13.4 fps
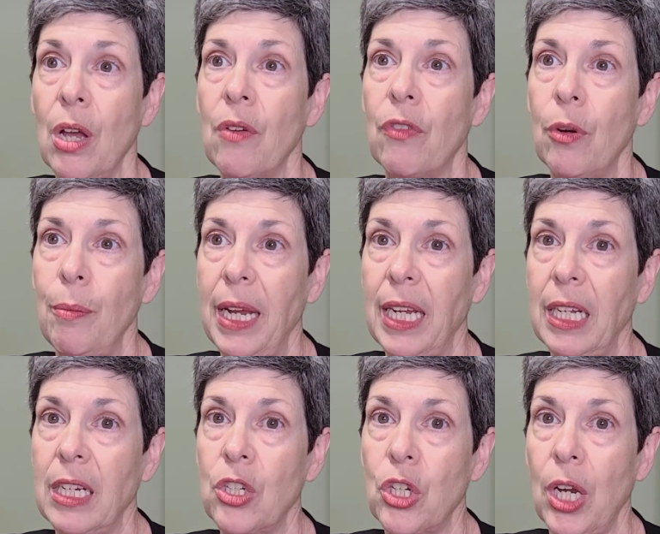for making
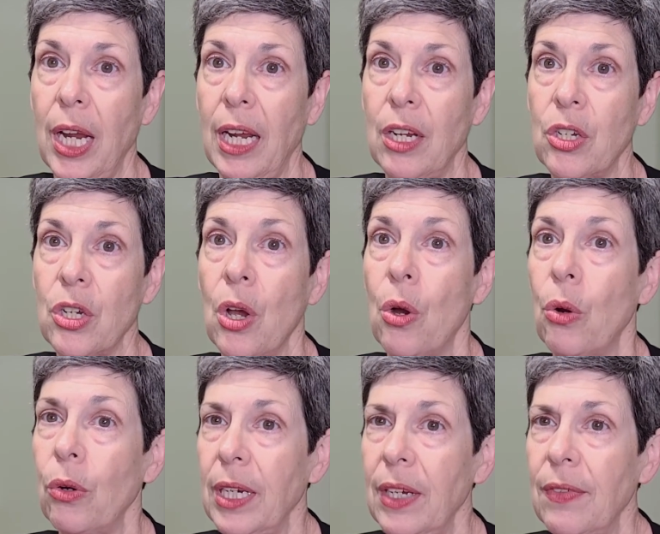a change
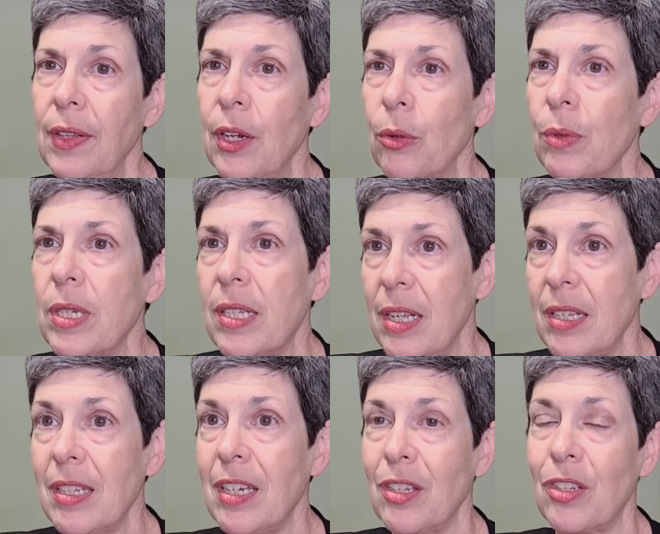or even their
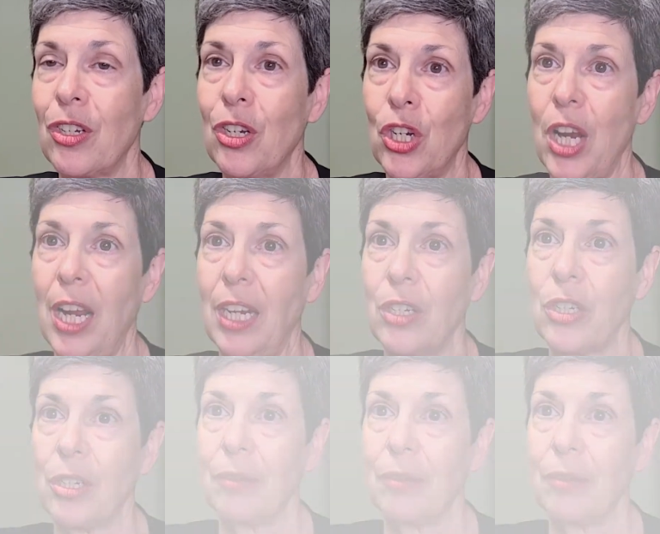resistance to change.